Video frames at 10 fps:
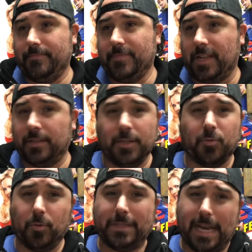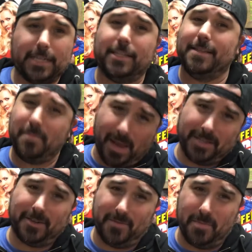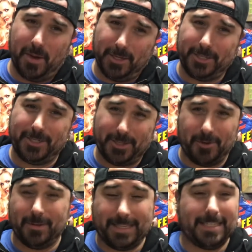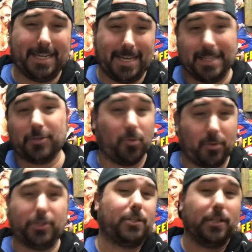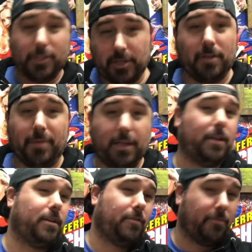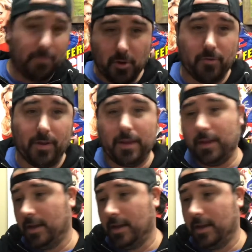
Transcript: This one was actually the best of the bunch. So what's that tell you? This one was just a legitimate movie.